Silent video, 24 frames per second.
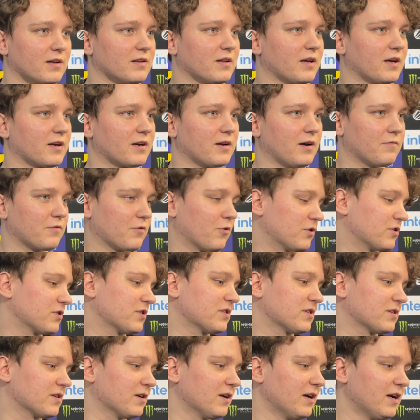Like of
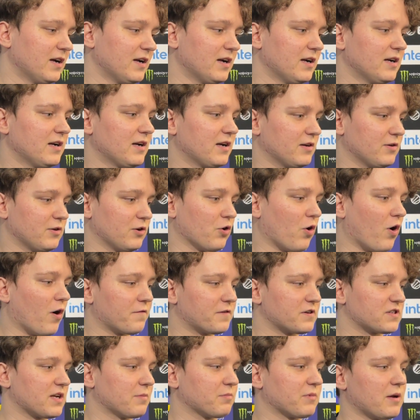course. You
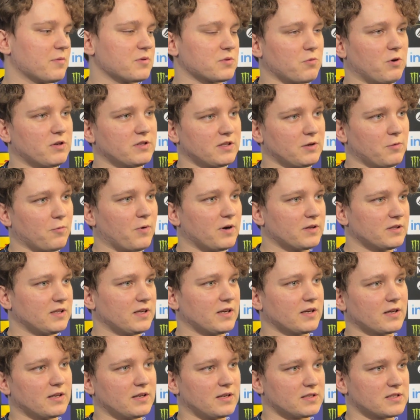offer sometimes one
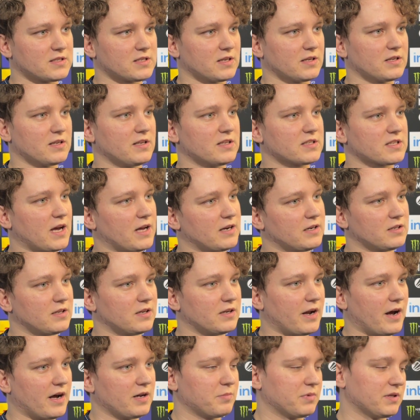thing and it's kind of
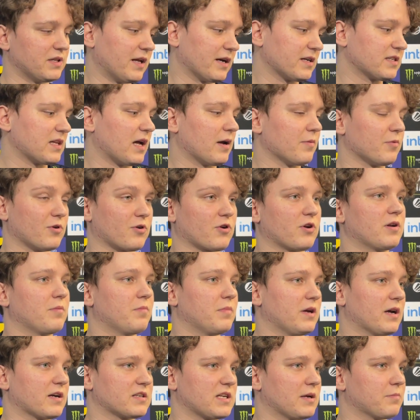denied, but next time you're going to
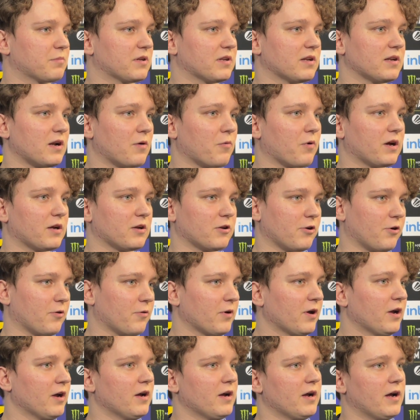be accepted in a way,
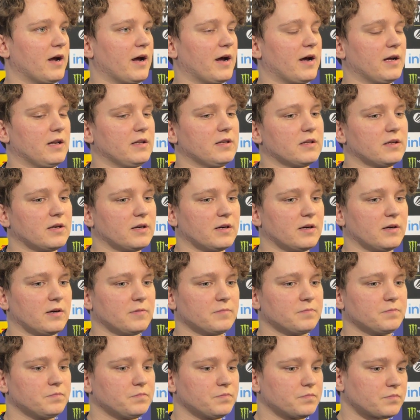and
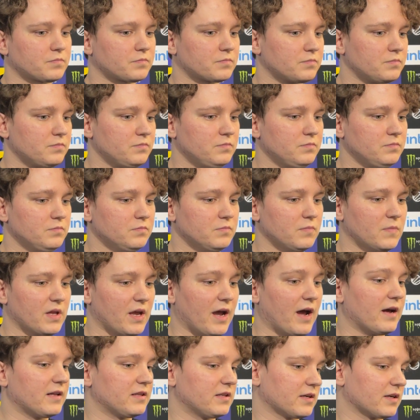
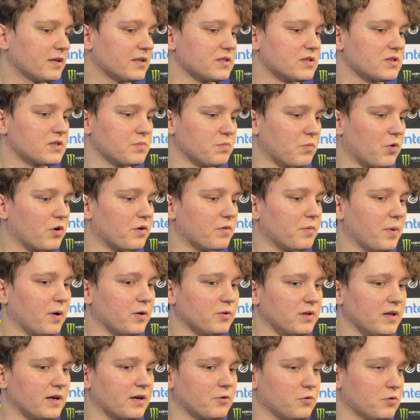yeah, I think it's more
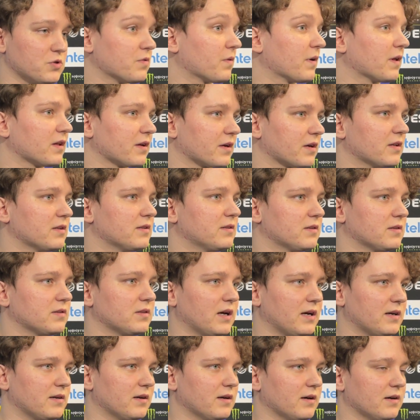about like who's feeling it.
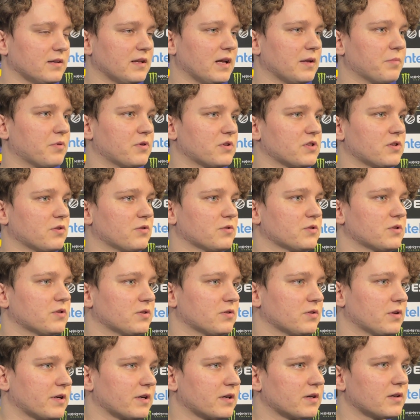That person also
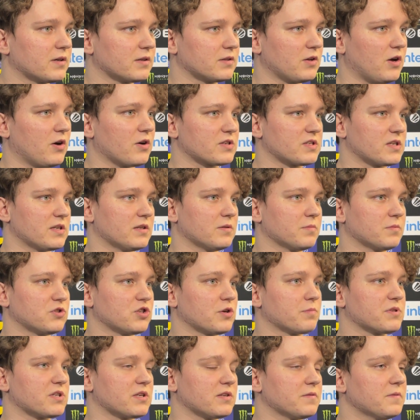like talks and
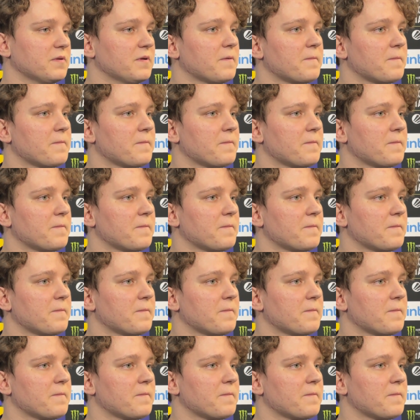chips in.